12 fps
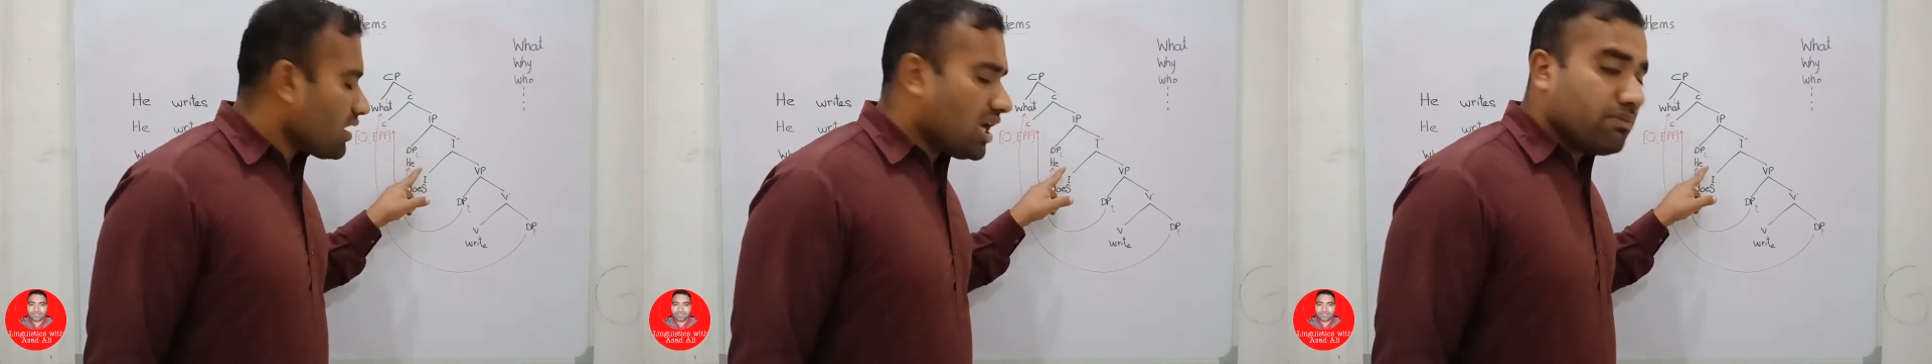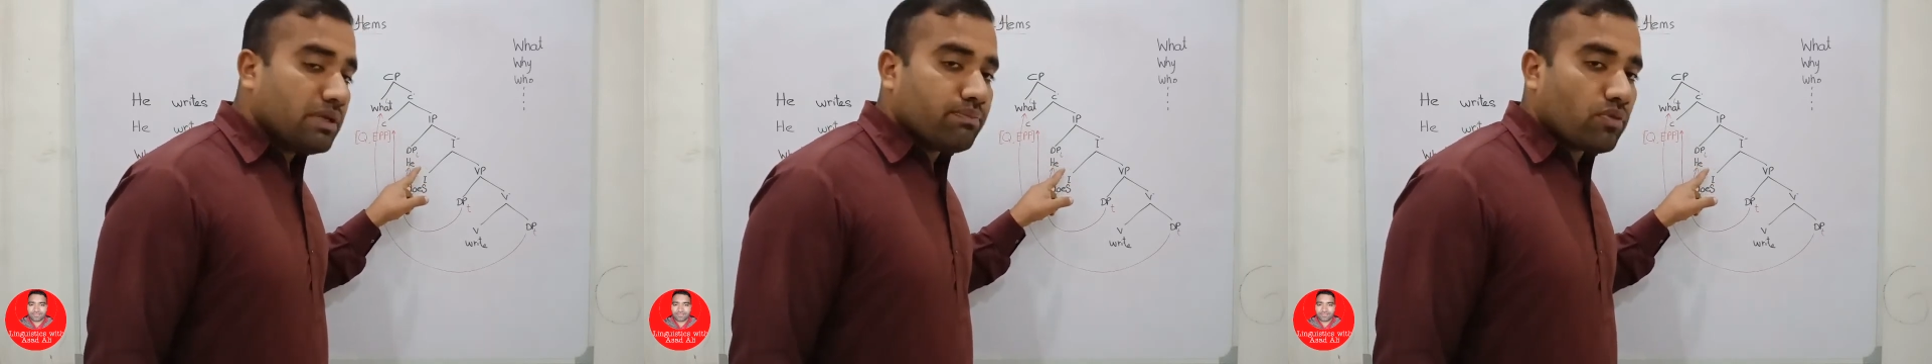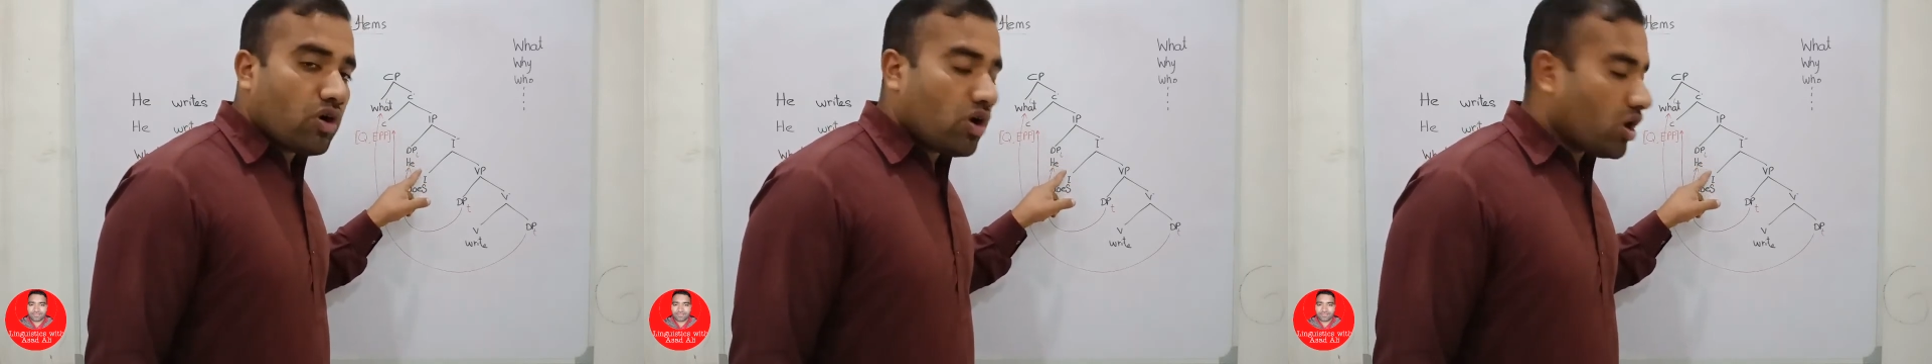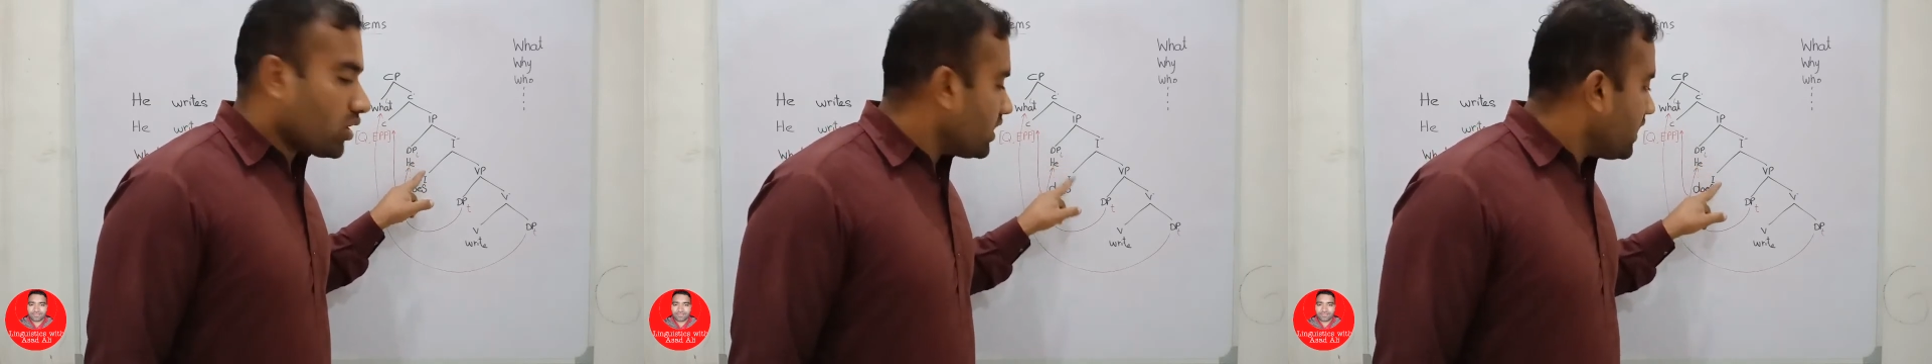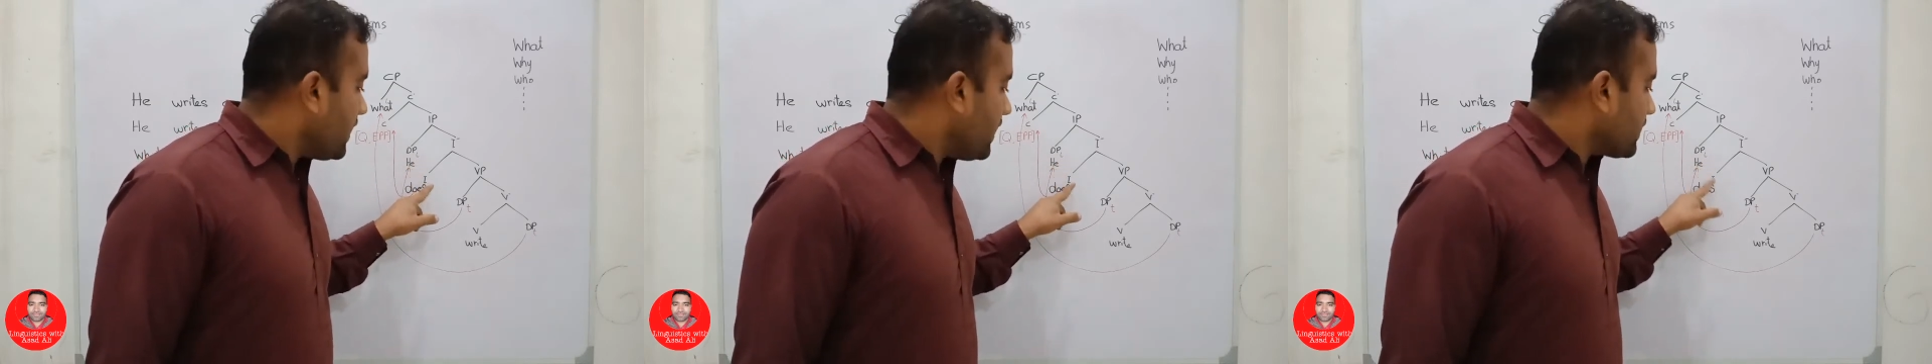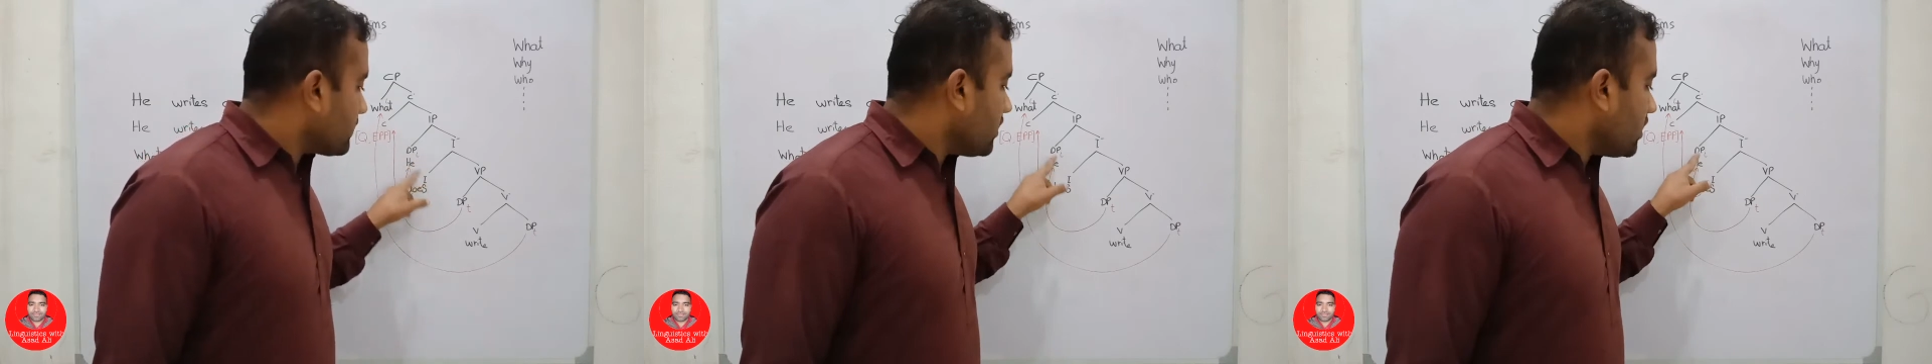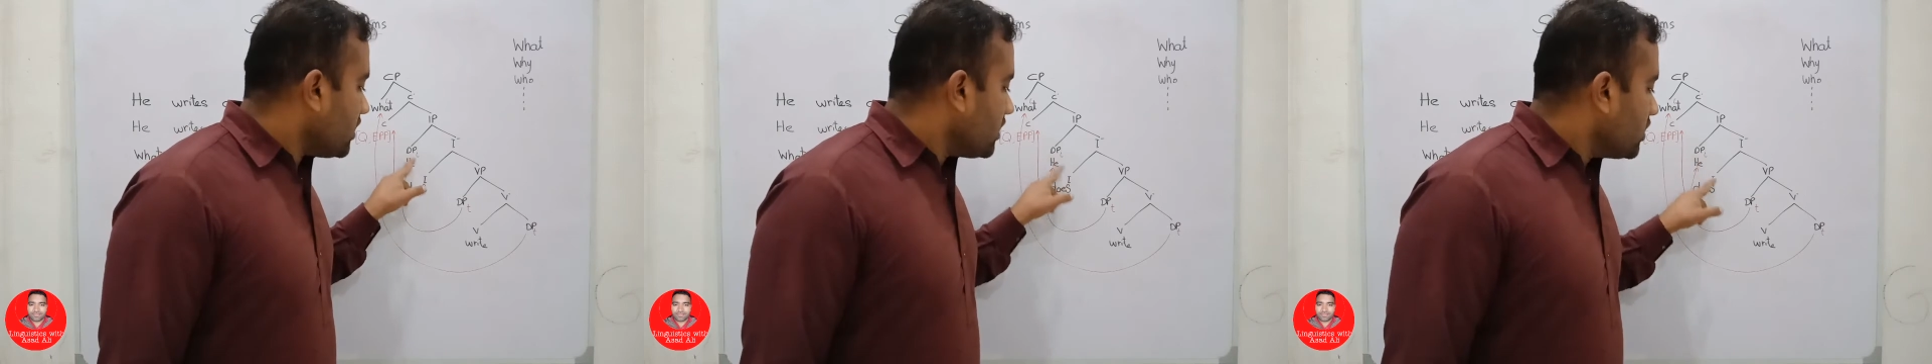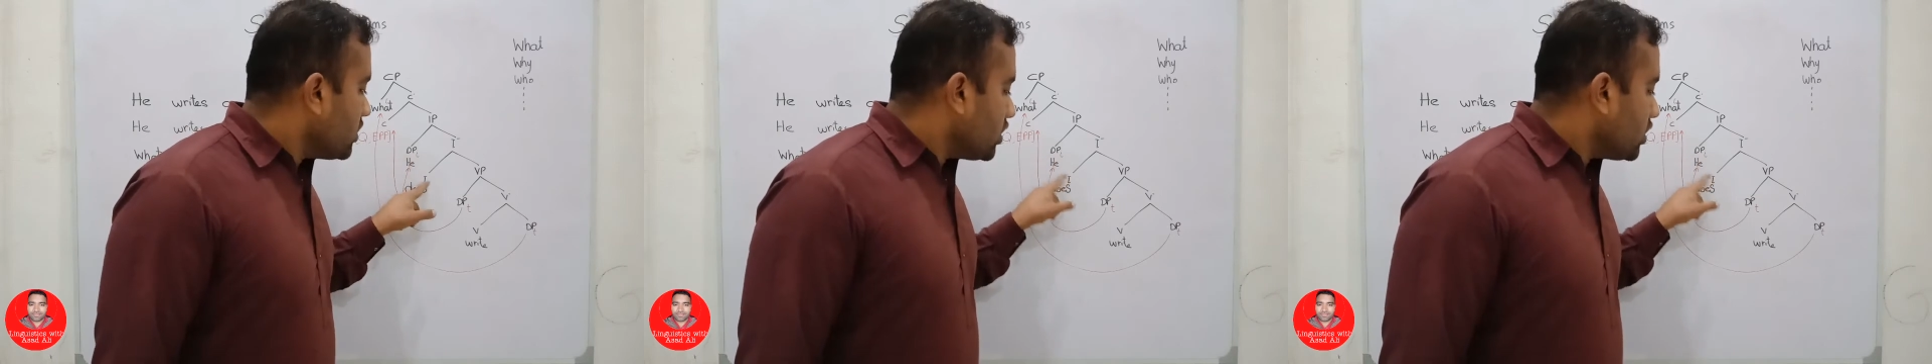has been marked at the